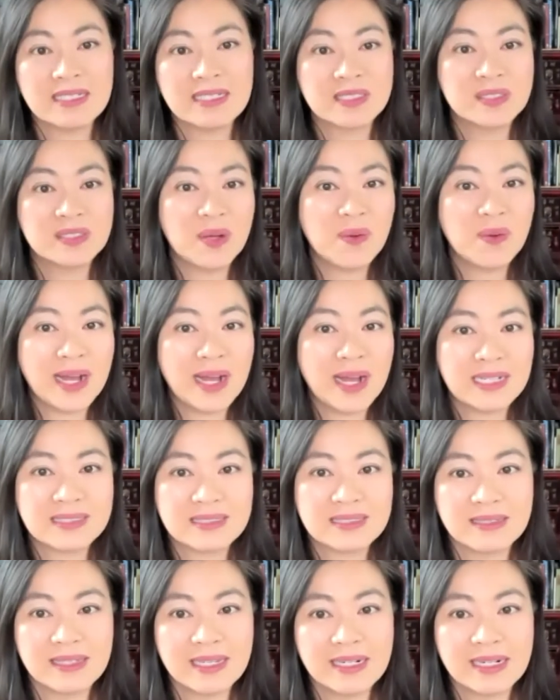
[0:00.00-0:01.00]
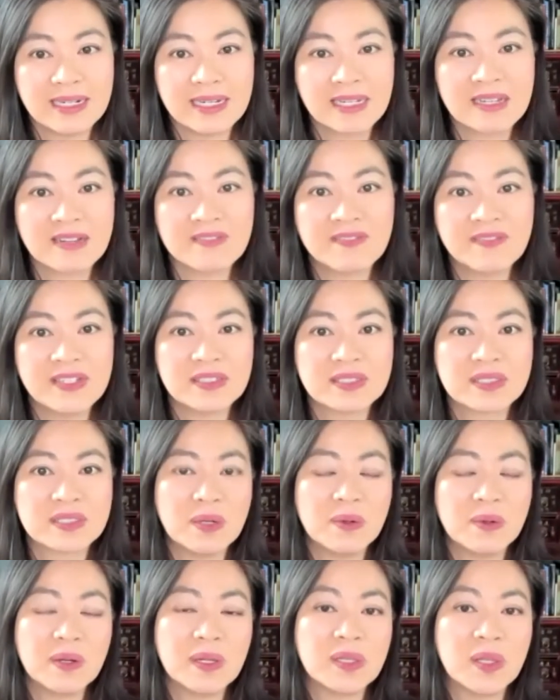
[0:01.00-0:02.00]
so isolating and can feel
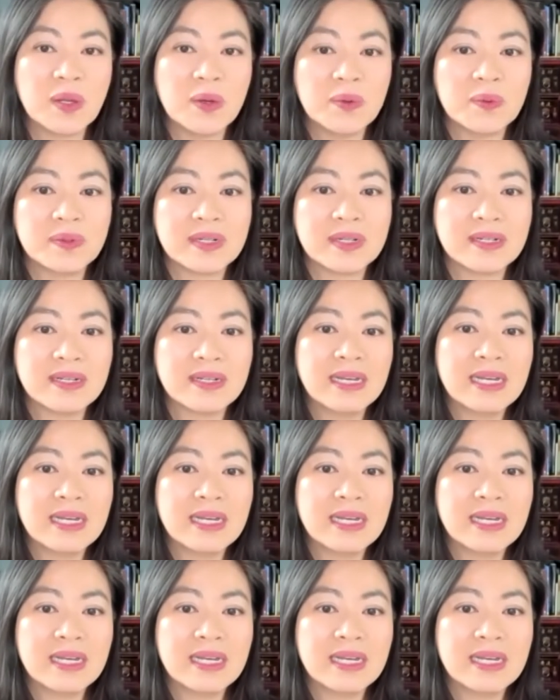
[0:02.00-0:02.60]
so alone